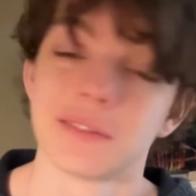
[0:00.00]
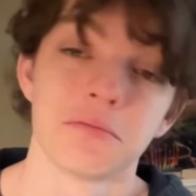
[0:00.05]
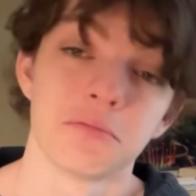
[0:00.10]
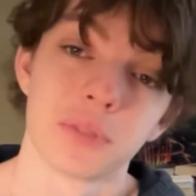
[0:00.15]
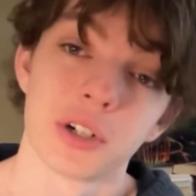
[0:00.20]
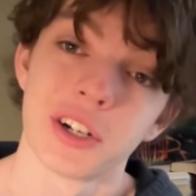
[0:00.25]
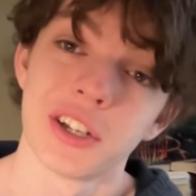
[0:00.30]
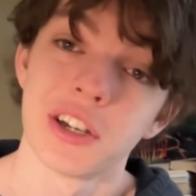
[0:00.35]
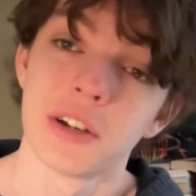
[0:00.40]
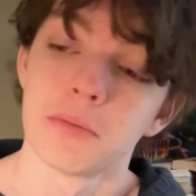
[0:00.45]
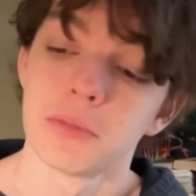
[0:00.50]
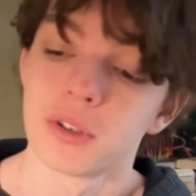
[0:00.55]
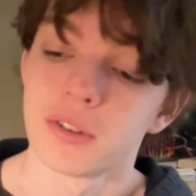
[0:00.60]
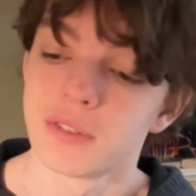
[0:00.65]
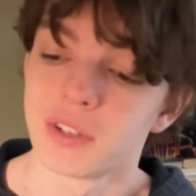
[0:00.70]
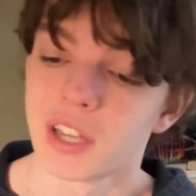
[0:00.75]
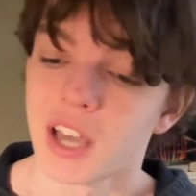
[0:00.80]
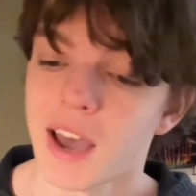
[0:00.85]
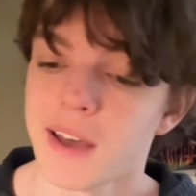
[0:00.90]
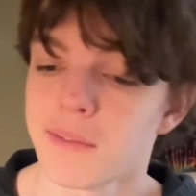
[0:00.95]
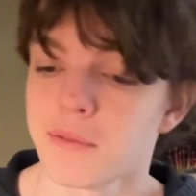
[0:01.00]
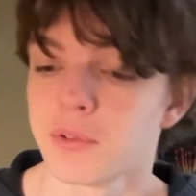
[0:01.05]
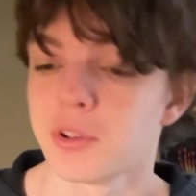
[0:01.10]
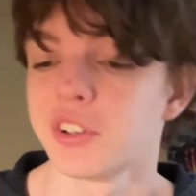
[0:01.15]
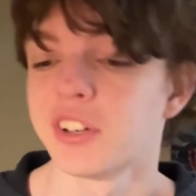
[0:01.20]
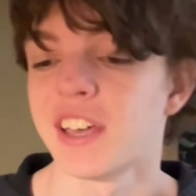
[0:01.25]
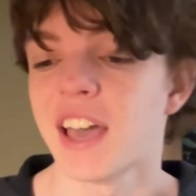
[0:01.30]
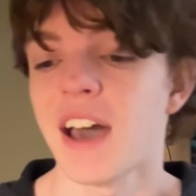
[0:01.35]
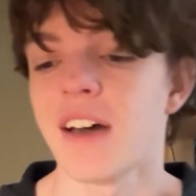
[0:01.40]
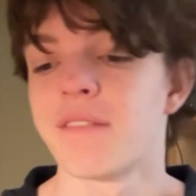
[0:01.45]
Pretty good movie. I don't
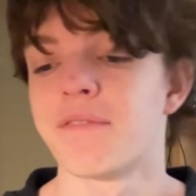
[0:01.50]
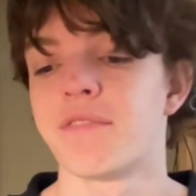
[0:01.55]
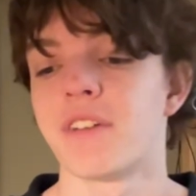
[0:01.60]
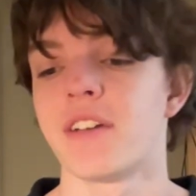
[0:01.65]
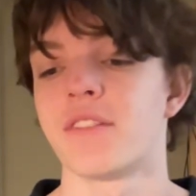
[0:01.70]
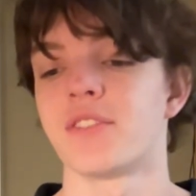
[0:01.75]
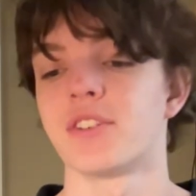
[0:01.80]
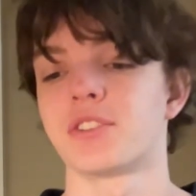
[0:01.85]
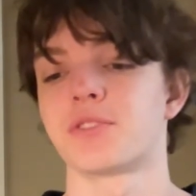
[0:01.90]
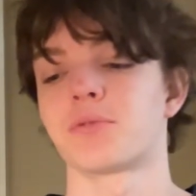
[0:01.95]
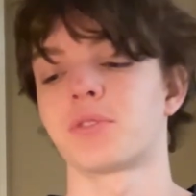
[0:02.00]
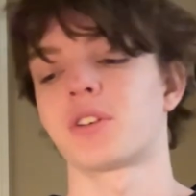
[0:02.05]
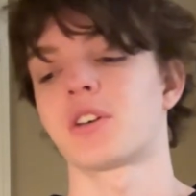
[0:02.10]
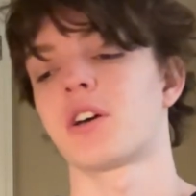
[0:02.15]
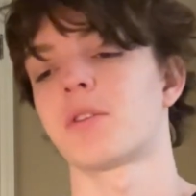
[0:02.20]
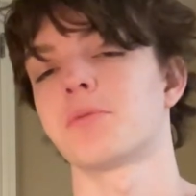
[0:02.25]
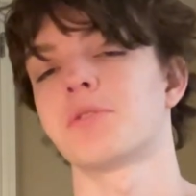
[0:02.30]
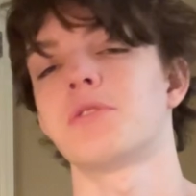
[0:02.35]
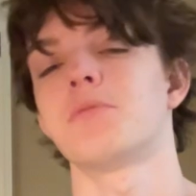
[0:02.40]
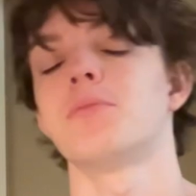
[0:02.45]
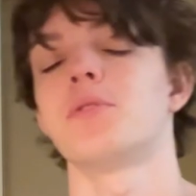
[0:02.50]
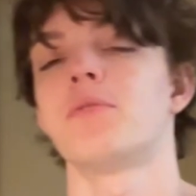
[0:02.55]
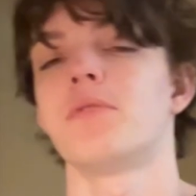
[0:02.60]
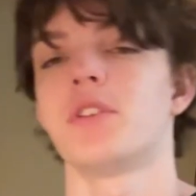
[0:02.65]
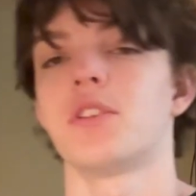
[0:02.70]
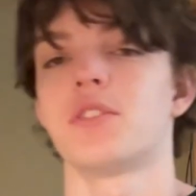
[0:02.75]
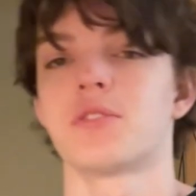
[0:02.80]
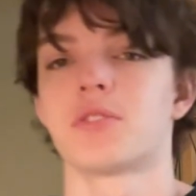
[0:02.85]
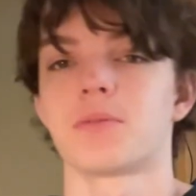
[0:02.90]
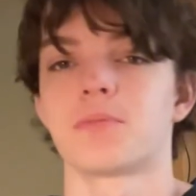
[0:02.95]
really have favorites when it comes to
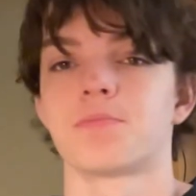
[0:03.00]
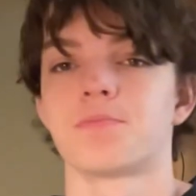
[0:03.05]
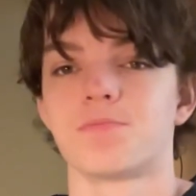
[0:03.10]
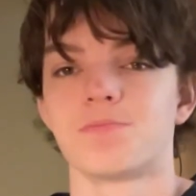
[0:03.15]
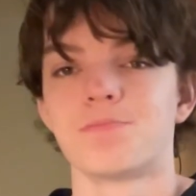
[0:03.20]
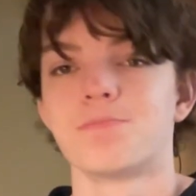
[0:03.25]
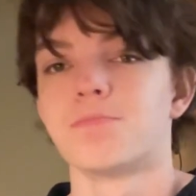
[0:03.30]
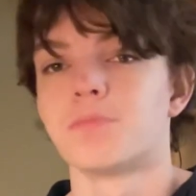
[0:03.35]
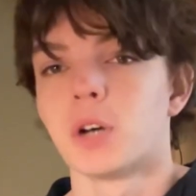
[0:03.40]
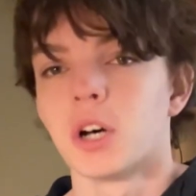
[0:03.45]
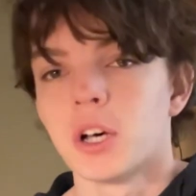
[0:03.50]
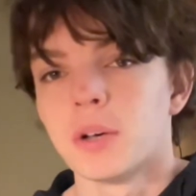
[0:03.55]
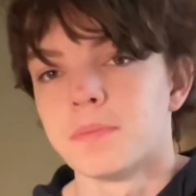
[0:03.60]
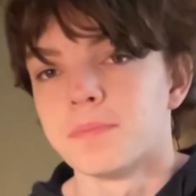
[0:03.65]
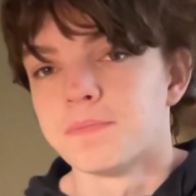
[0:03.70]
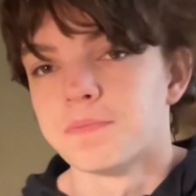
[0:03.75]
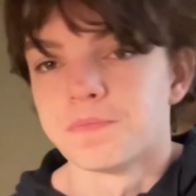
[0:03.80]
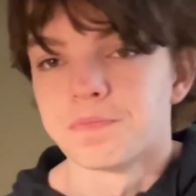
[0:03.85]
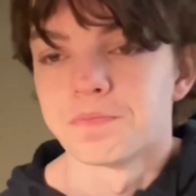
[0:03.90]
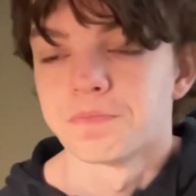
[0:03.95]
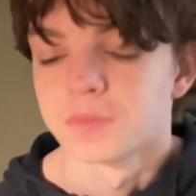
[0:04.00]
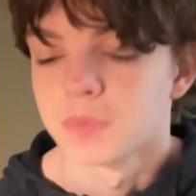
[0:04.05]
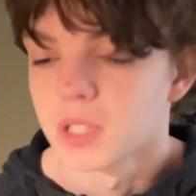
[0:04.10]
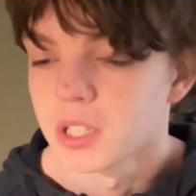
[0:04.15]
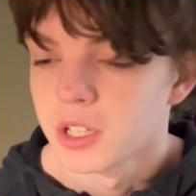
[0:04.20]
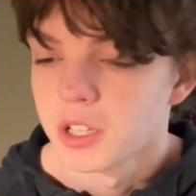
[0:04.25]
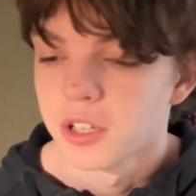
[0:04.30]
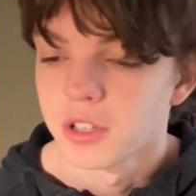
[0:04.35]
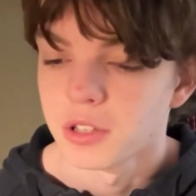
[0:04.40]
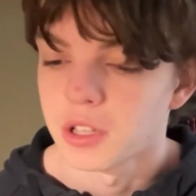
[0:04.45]
movies, but
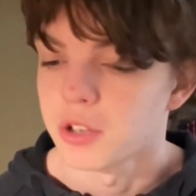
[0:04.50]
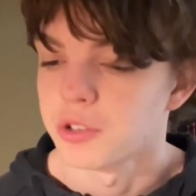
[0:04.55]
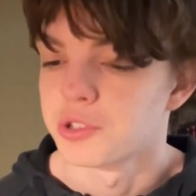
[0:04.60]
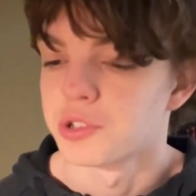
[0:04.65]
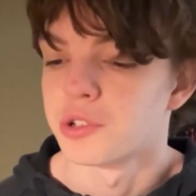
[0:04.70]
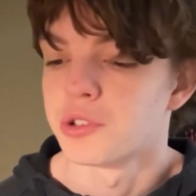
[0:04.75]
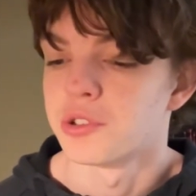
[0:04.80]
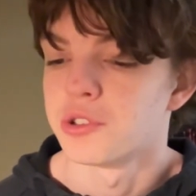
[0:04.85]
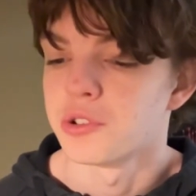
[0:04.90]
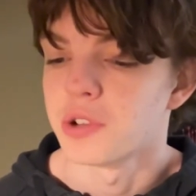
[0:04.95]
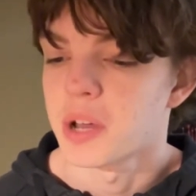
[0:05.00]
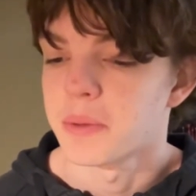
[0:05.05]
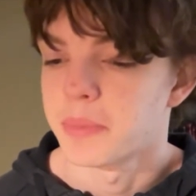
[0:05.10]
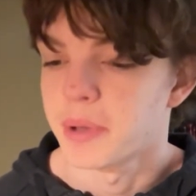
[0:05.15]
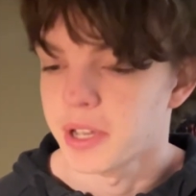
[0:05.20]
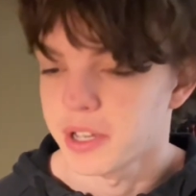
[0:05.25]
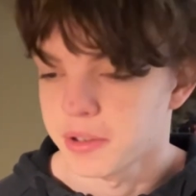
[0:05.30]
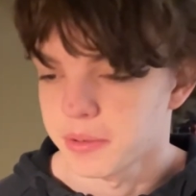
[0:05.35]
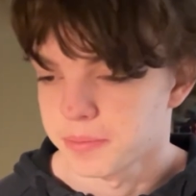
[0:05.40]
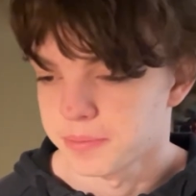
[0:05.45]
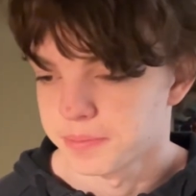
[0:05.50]
those are the two I'd pick.